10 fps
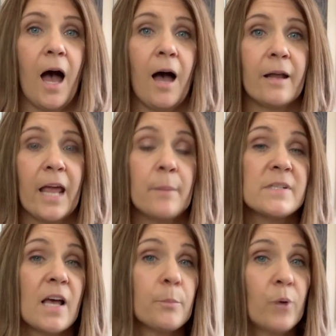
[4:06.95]
On
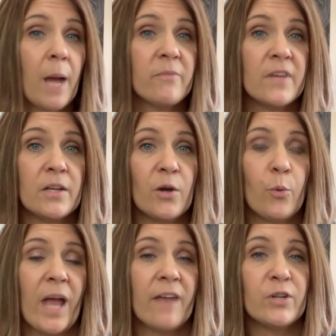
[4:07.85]
Amazon Prime Video,
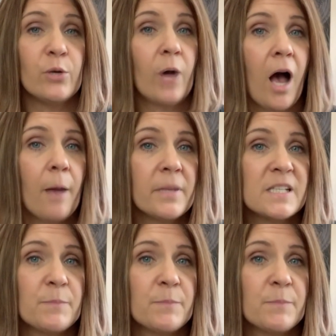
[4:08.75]
we have a new comedy